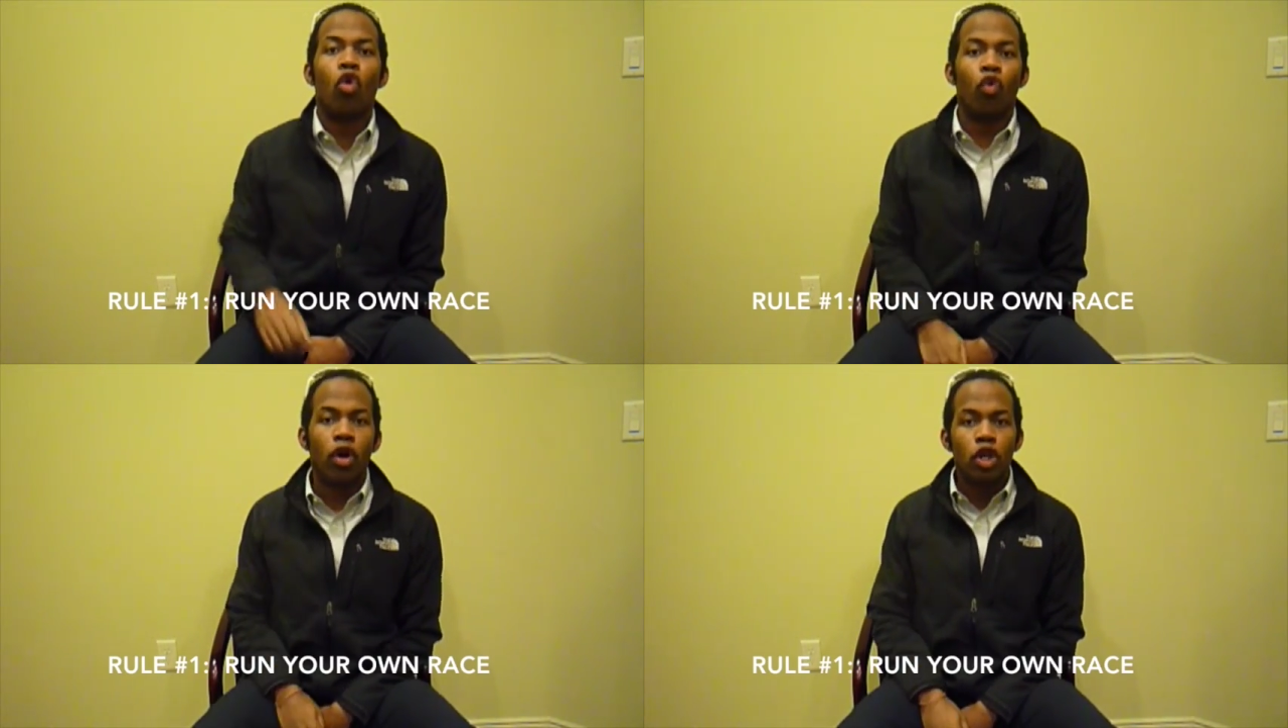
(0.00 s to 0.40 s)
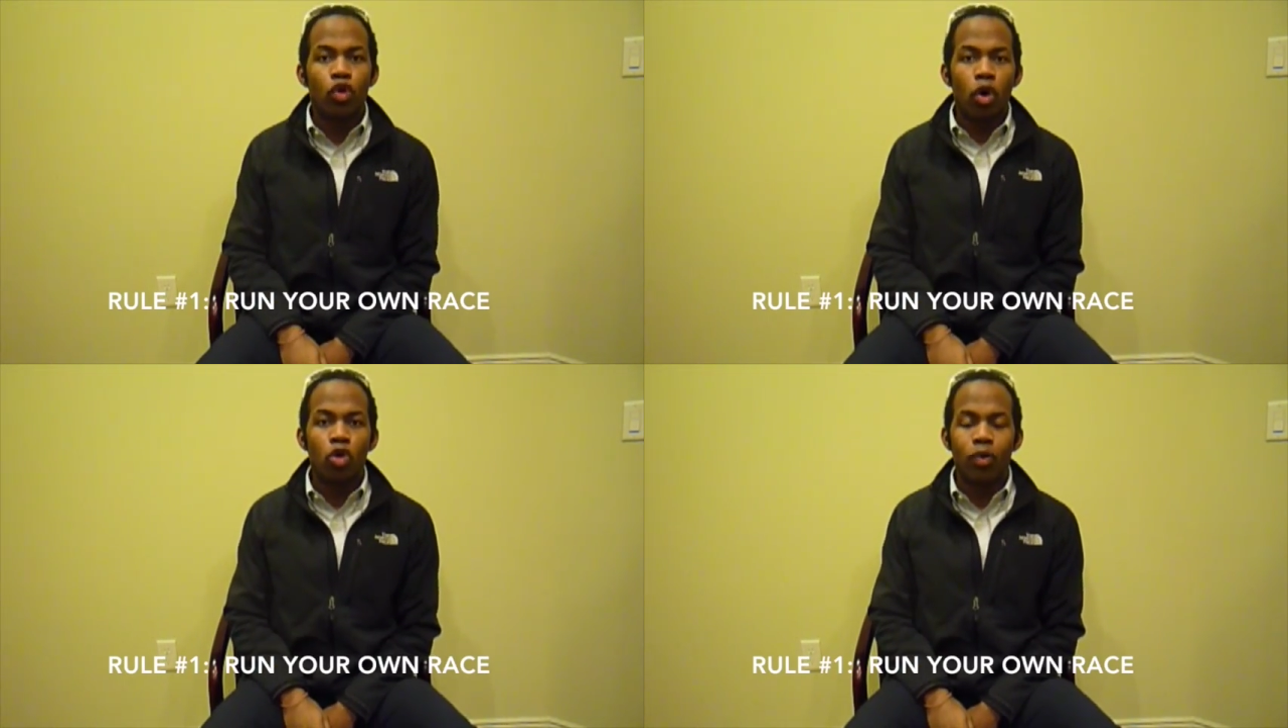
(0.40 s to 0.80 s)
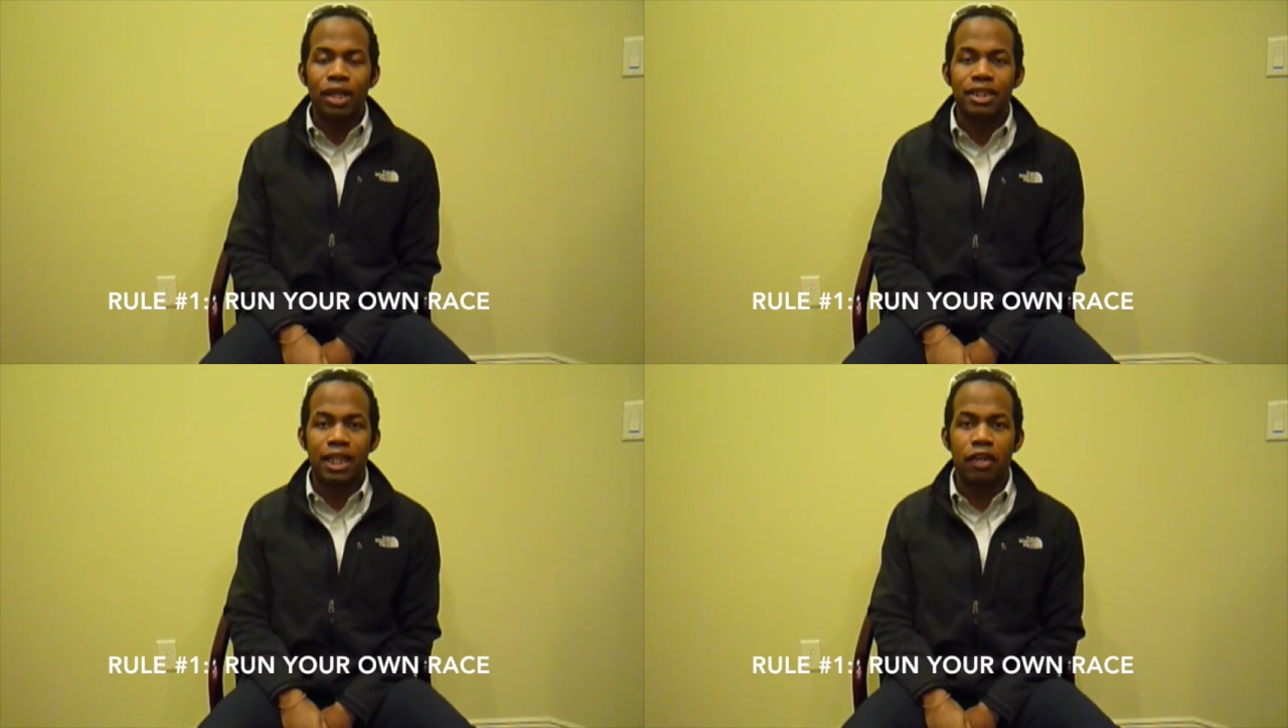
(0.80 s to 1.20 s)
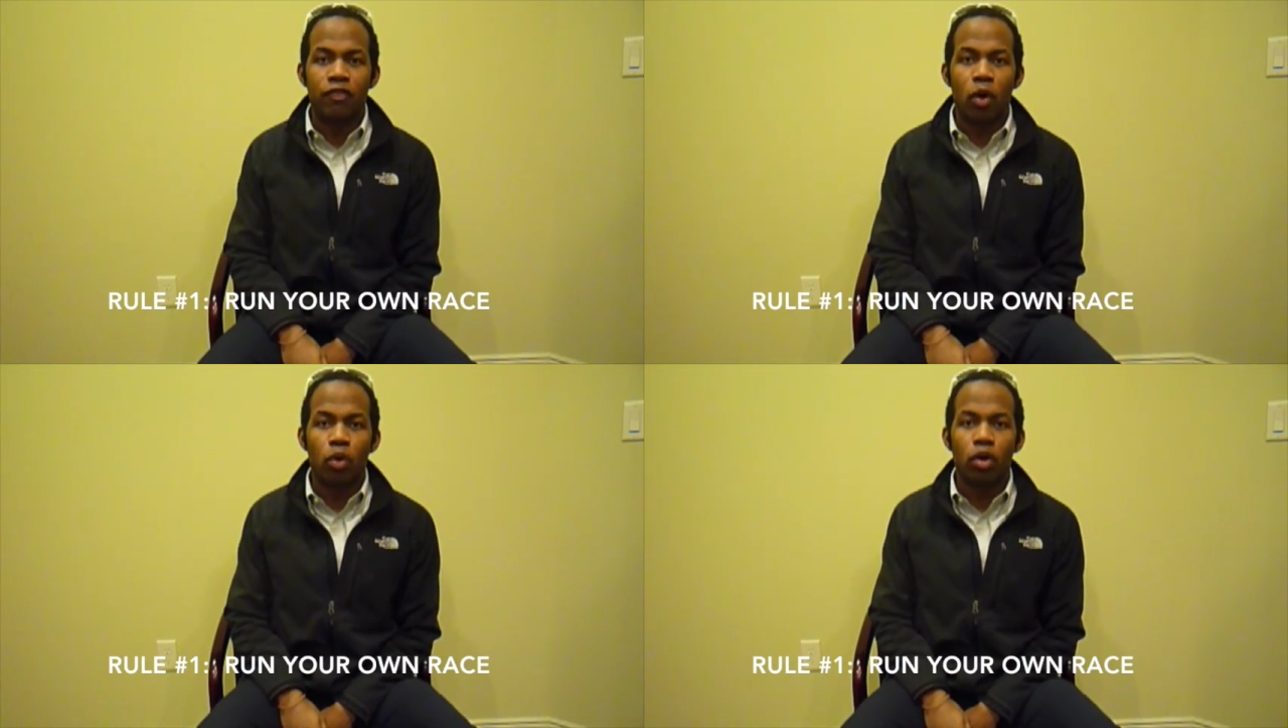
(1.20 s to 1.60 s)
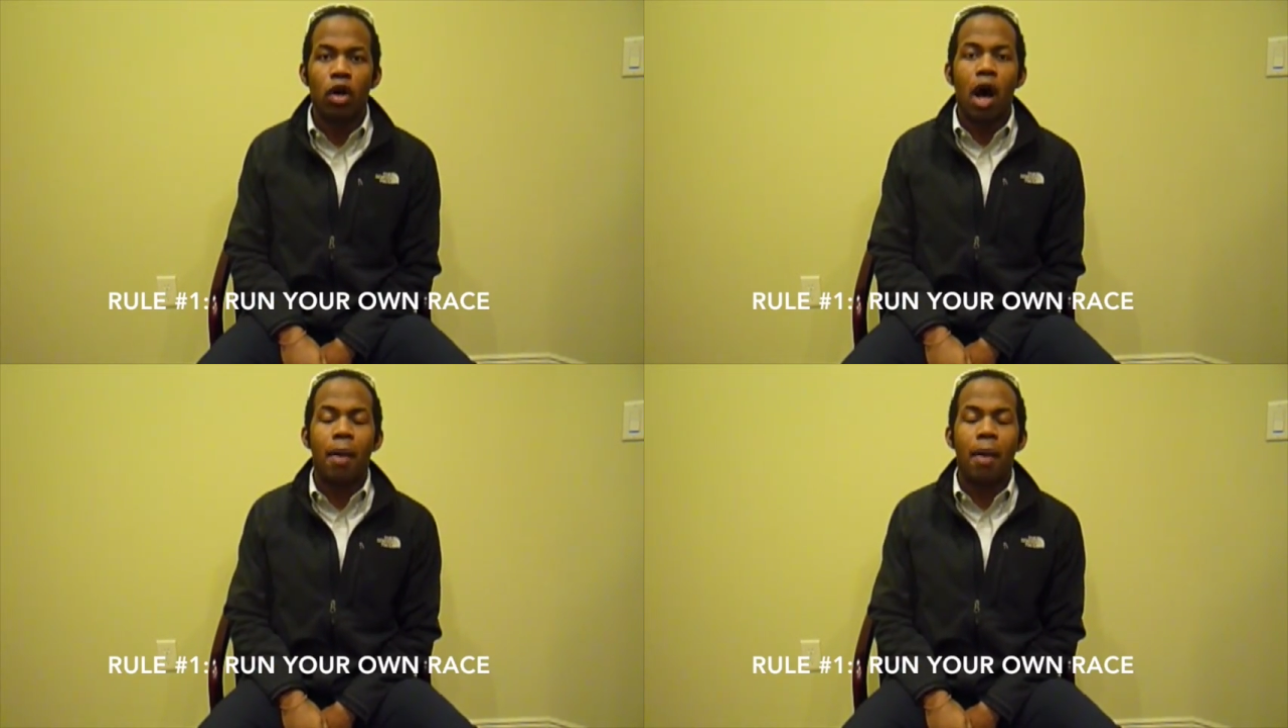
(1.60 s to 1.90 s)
Run your own race, kinfolk.